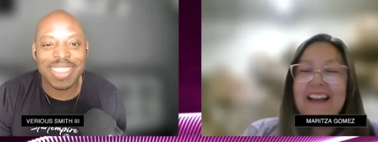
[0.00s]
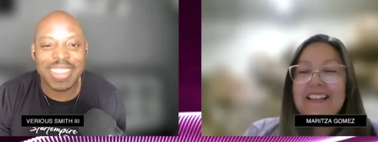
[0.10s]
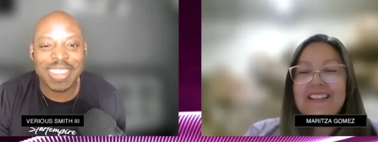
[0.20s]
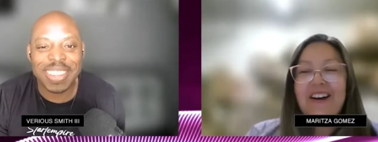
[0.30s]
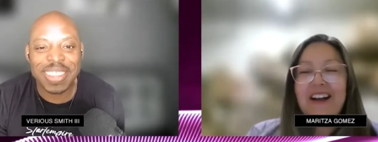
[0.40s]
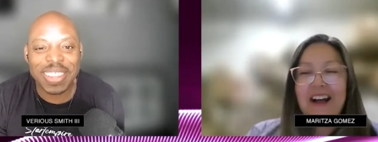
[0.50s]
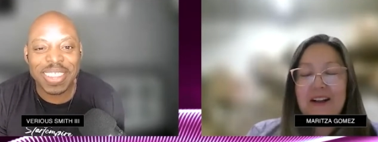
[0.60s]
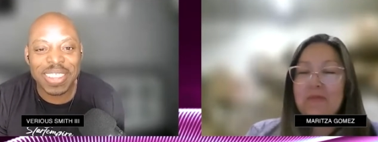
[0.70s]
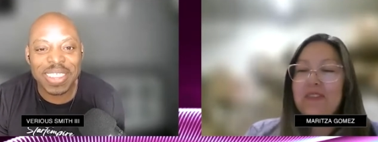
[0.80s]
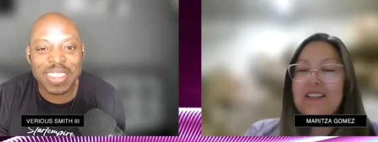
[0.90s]
Speaker 1: so
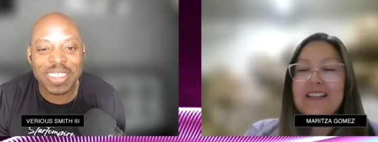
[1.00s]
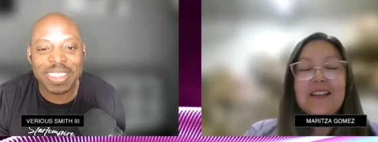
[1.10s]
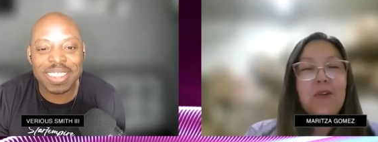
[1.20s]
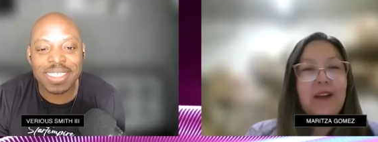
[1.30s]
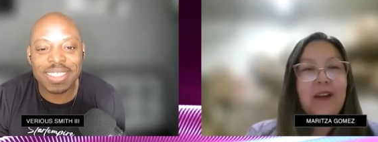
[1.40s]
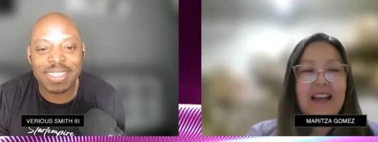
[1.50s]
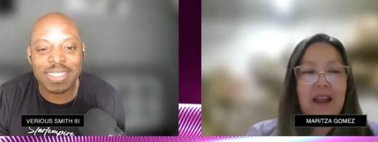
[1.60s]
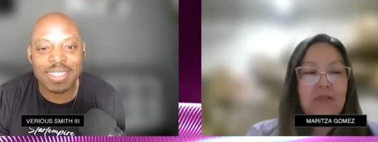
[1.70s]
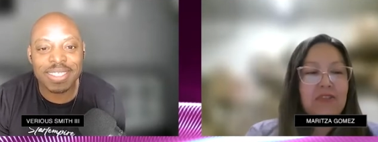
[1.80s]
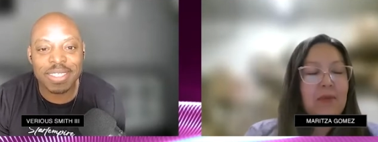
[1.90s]
um, just a quick
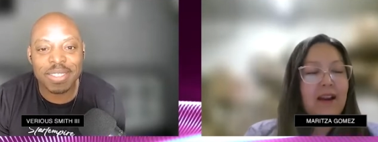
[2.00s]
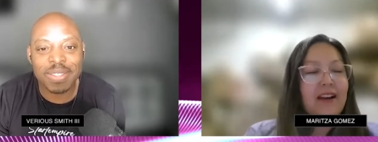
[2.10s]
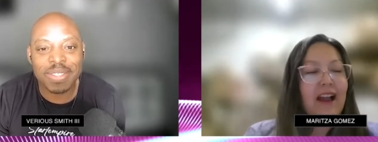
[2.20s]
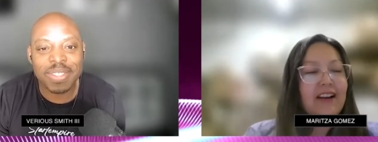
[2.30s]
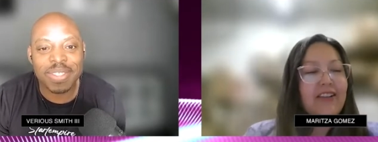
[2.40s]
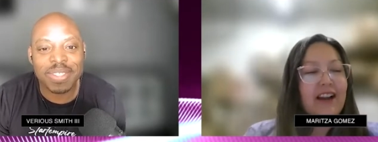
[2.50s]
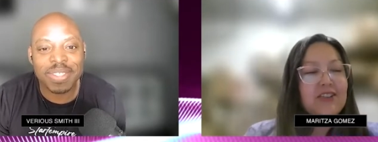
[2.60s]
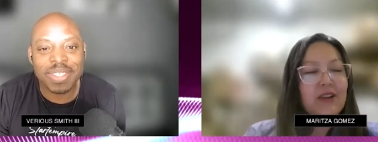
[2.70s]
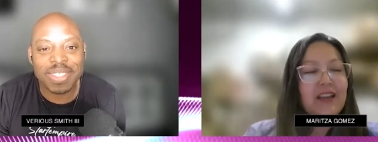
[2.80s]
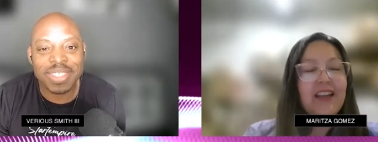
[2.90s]
time frame. I, I
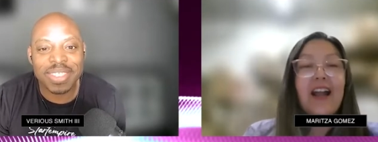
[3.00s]
graduated